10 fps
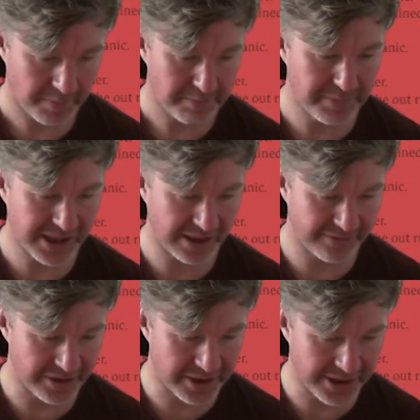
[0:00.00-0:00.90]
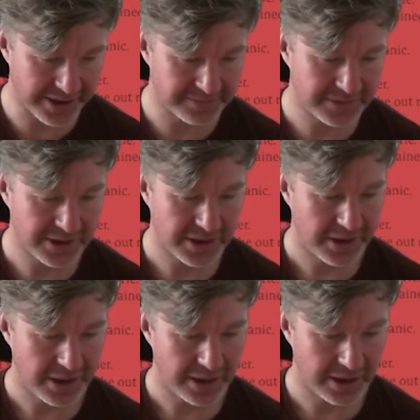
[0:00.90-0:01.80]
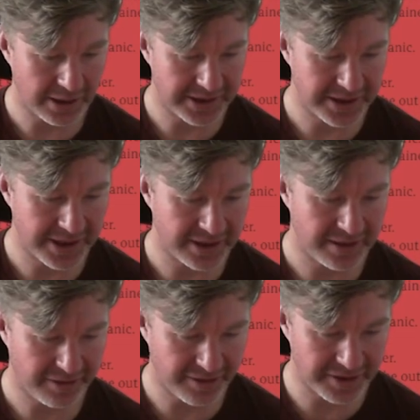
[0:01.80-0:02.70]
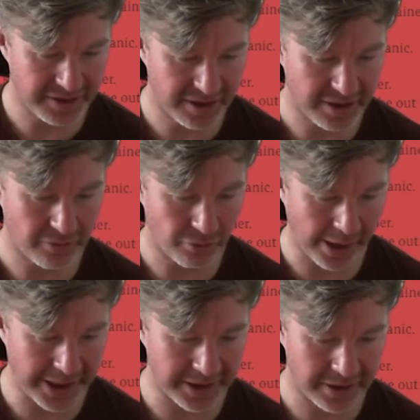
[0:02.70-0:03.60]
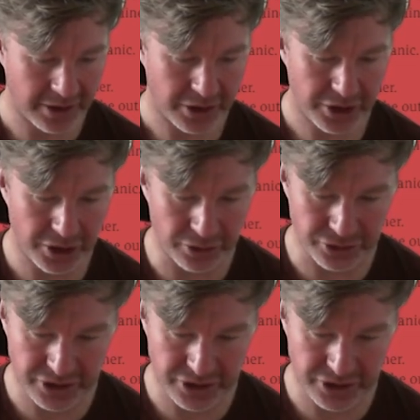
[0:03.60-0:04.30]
middle of the night, lightning, thunder, rain, huge